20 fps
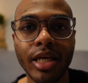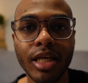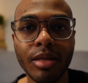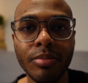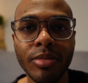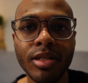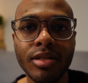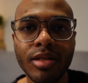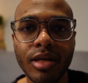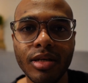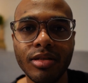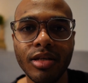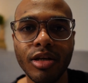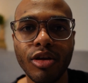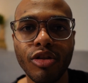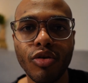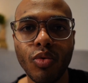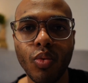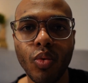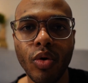
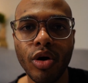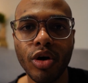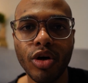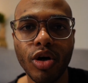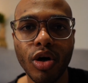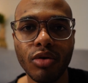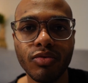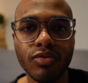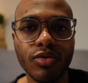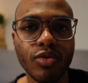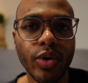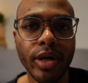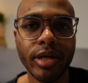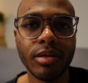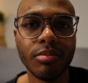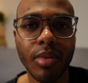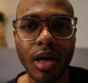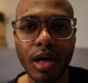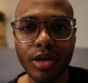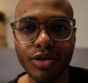Imitating the work of
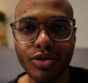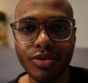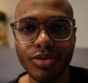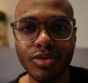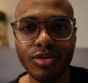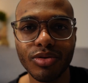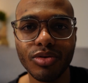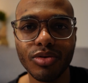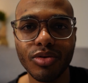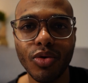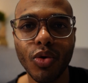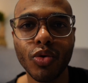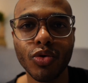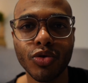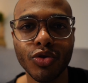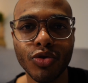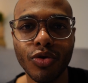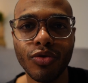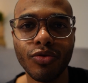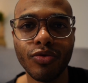great masters
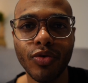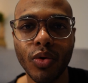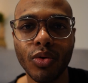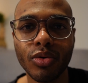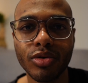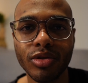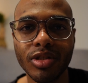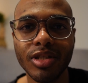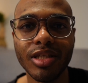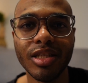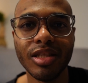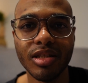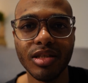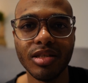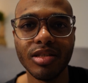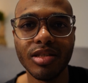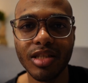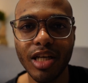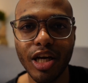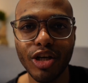also falls in this
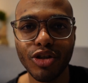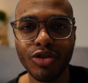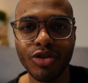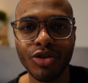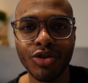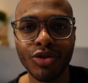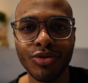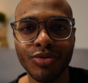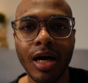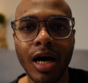stage.